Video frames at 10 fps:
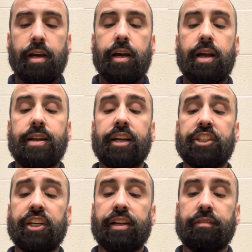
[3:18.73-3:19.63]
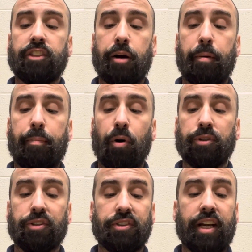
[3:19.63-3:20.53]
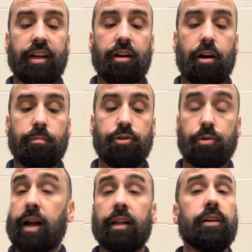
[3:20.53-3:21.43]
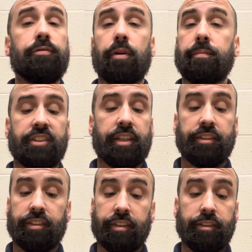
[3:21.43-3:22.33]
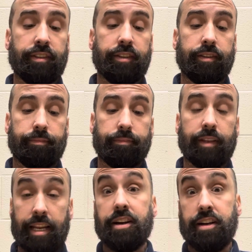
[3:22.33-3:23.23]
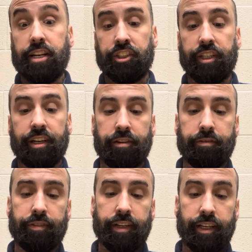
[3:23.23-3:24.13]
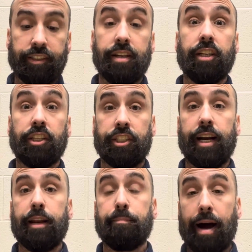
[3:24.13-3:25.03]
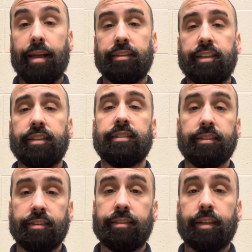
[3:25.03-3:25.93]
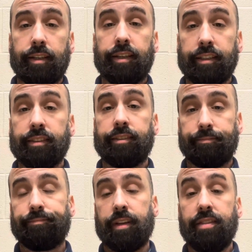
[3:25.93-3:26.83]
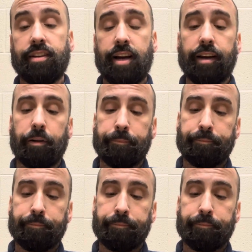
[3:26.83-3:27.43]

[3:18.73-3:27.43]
Initiatives are proposals that come directly from the citizens. An initiative is initiated by the citizens, as in the title.